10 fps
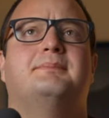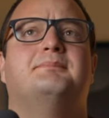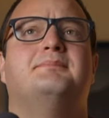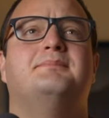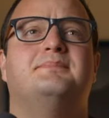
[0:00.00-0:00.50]

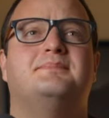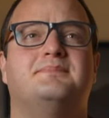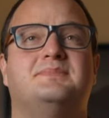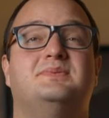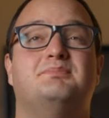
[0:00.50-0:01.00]
M
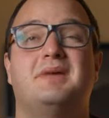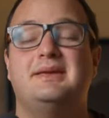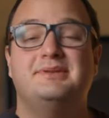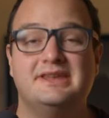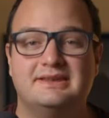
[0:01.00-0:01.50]

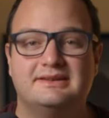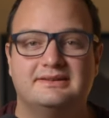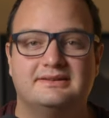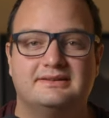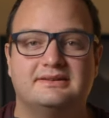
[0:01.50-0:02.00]
maybe?
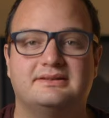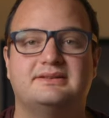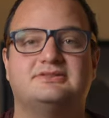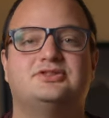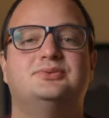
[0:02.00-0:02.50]

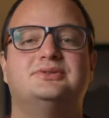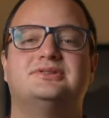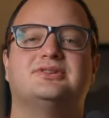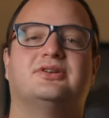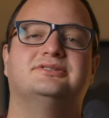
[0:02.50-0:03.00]

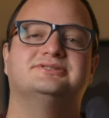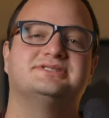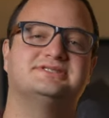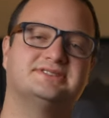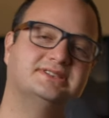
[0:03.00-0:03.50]
$200
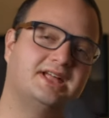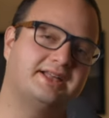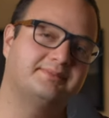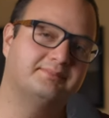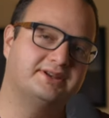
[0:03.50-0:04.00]
is a
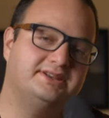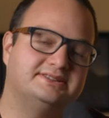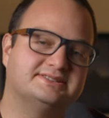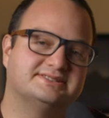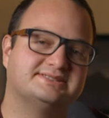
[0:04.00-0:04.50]
lot of
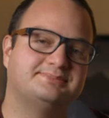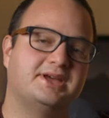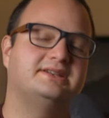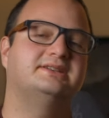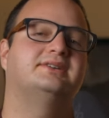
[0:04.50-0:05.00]
money to
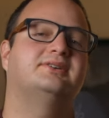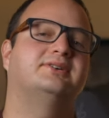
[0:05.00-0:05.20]
spend